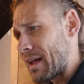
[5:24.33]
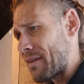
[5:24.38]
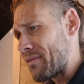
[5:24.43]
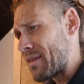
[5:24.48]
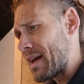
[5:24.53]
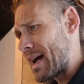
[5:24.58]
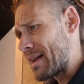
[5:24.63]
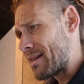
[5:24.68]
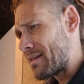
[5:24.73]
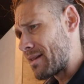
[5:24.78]
I've
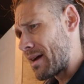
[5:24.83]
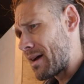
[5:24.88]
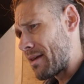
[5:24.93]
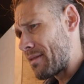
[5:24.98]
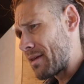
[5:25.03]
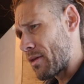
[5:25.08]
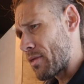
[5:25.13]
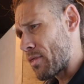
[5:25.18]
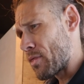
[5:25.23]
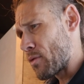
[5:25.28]
gotten, I
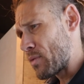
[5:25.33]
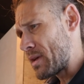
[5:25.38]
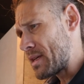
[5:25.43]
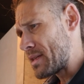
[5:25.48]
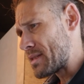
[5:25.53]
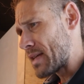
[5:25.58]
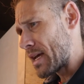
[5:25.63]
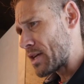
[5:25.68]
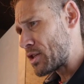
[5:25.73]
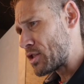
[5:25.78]
think, 3
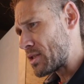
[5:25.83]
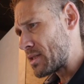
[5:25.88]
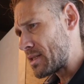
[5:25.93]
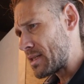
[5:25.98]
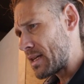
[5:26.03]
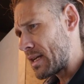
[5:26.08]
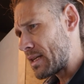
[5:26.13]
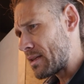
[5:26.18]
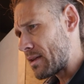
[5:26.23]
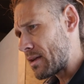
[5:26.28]
sessions
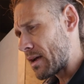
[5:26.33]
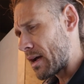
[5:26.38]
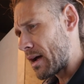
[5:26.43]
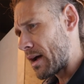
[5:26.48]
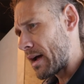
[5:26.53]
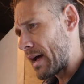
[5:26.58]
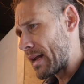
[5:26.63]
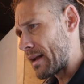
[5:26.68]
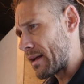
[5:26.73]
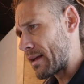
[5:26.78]
in.
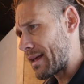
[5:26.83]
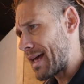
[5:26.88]
I had a